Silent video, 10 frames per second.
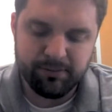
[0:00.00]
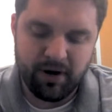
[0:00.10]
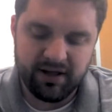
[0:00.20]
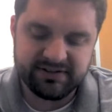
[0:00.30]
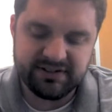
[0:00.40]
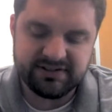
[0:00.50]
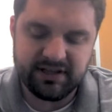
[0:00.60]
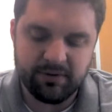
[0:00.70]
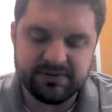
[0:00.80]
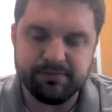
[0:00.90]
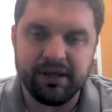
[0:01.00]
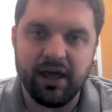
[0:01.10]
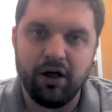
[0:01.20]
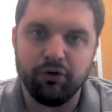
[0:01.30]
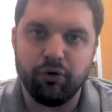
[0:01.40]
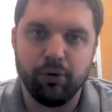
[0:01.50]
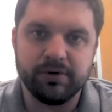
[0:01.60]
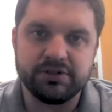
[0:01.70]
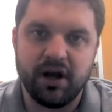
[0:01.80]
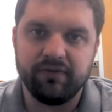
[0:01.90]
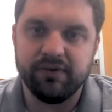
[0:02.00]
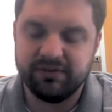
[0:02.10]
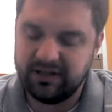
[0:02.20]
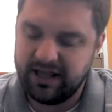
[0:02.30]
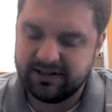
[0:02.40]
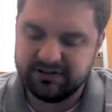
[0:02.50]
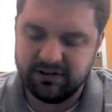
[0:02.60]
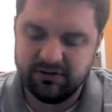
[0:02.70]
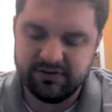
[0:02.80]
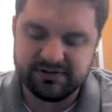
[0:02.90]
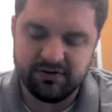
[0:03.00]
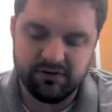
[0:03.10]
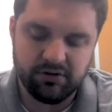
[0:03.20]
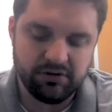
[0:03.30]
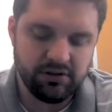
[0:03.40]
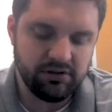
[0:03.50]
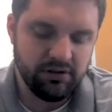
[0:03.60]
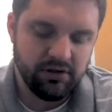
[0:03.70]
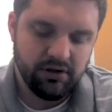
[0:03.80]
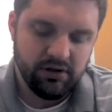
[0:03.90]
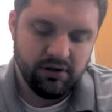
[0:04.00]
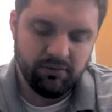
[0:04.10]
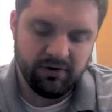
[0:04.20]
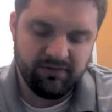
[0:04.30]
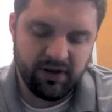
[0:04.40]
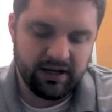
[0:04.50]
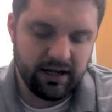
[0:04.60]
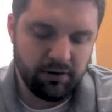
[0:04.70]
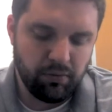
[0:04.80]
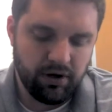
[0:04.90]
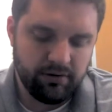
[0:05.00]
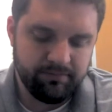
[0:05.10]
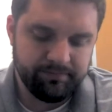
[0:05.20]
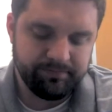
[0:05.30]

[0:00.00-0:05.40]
policies, and that was Mikhail Gorbachev. He was the last leader of the Soviet Union when it fell in 91.